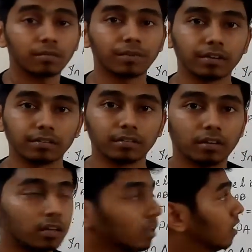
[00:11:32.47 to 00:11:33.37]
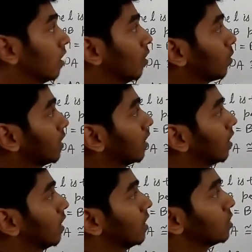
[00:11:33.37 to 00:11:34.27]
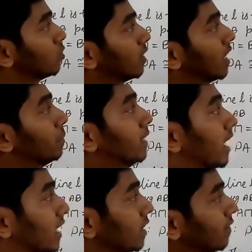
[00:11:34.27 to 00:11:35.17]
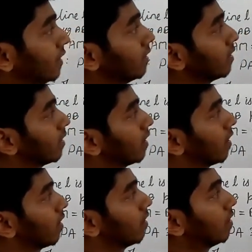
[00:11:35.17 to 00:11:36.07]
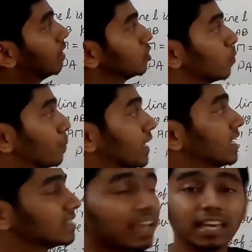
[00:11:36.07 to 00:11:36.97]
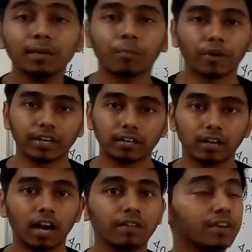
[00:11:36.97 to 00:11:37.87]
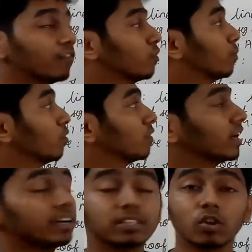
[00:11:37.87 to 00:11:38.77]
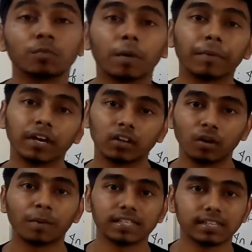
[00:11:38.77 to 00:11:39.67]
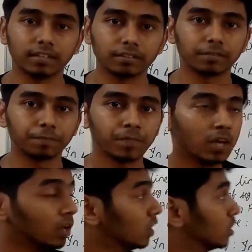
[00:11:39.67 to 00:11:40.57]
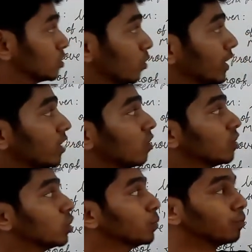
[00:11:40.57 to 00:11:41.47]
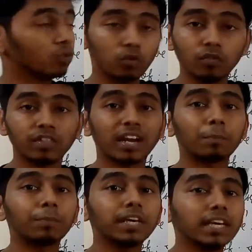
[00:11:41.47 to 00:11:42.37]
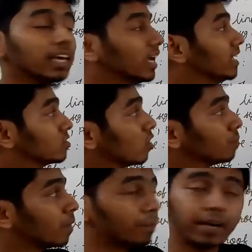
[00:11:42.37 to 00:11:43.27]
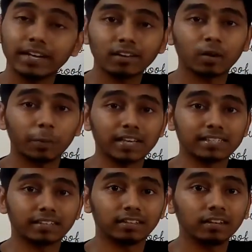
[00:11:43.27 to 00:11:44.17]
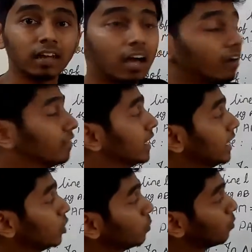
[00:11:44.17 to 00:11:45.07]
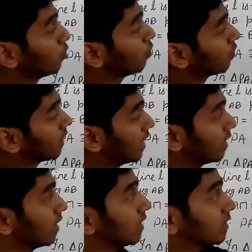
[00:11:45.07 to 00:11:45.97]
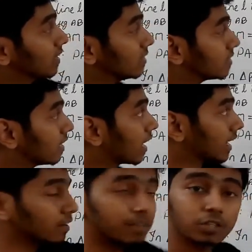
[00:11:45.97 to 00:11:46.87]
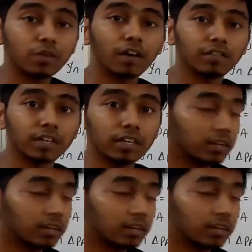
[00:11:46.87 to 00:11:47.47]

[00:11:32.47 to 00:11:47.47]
somewhere. Okay, so it can be anywhere. So P is any point and we have to prove that it is on perpendicular bisector. So in order to prove that P is on perpendicular bisector, we need to prove that this line which we have